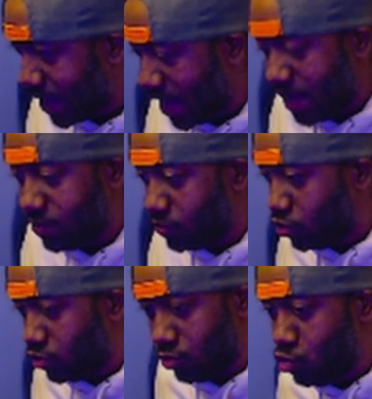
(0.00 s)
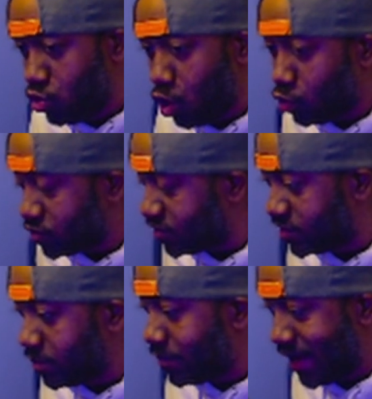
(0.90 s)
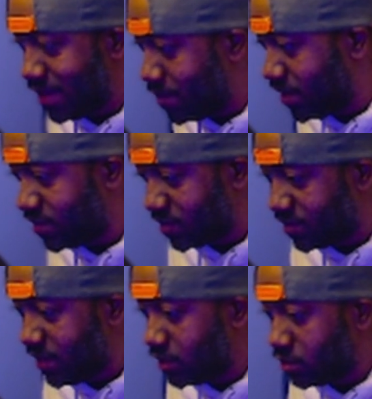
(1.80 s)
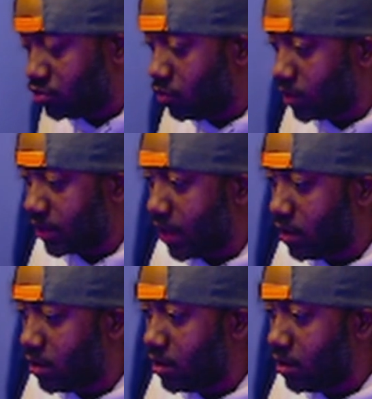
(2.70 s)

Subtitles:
And who knows, somebody may succeed in doing that,